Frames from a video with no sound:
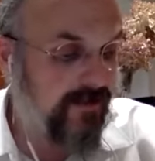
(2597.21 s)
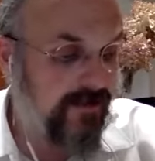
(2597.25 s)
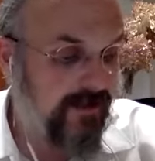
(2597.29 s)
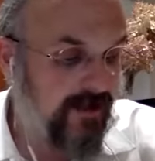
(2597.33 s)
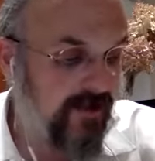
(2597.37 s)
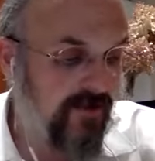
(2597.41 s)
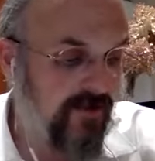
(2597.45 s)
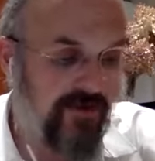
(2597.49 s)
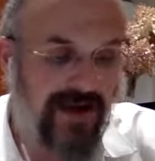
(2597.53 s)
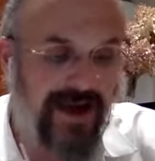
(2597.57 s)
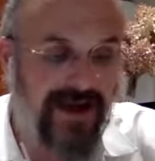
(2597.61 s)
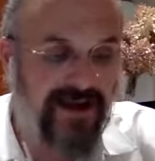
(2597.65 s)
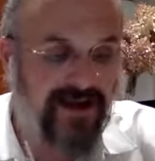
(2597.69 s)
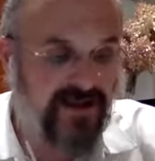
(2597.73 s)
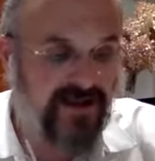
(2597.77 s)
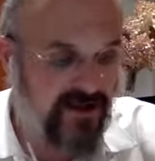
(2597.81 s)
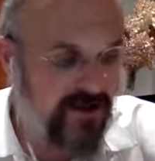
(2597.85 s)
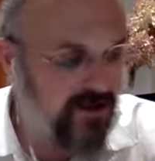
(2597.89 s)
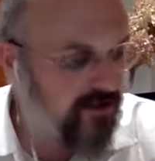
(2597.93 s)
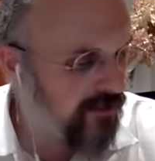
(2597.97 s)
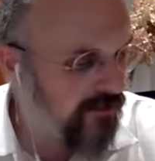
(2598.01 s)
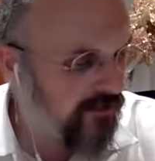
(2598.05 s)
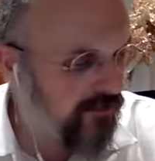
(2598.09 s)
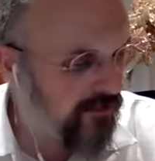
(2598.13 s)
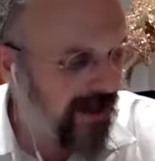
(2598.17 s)
If it has
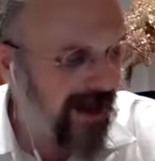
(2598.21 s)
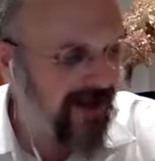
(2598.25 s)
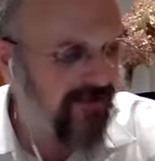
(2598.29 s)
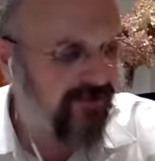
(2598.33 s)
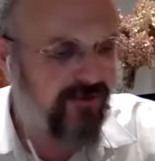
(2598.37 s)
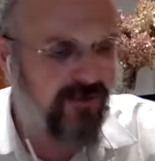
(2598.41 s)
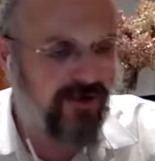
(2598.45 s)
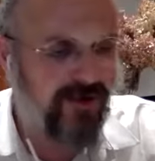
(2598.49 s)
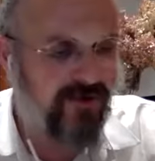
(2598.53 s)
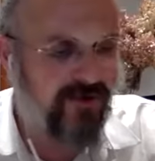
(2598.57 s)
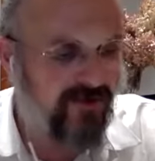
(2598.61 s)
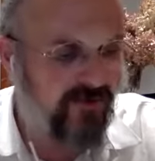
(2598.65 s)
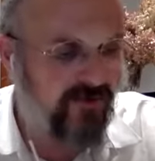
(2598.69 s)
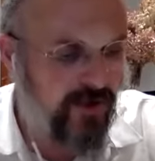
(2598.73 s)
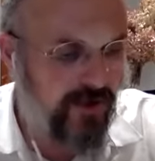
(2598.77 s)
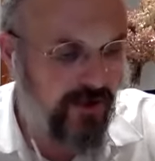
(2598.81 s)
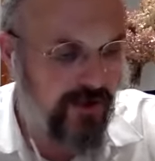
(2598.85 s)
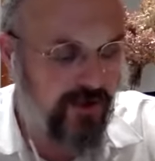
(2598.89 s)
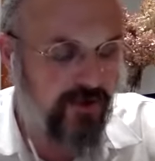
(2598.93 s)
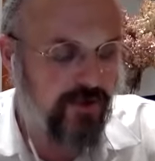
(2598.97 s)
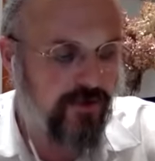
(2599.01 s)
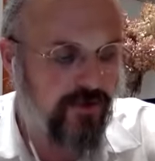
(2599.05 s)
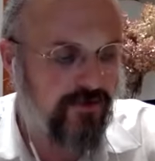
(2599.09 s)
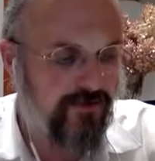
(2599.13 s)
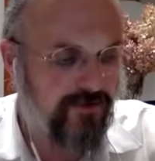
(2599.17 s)
five tvachim of
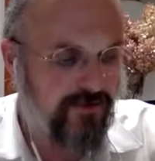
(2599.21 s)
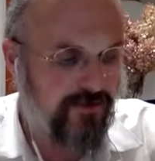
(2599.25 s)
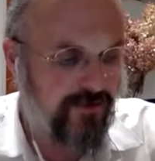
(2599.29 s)
width,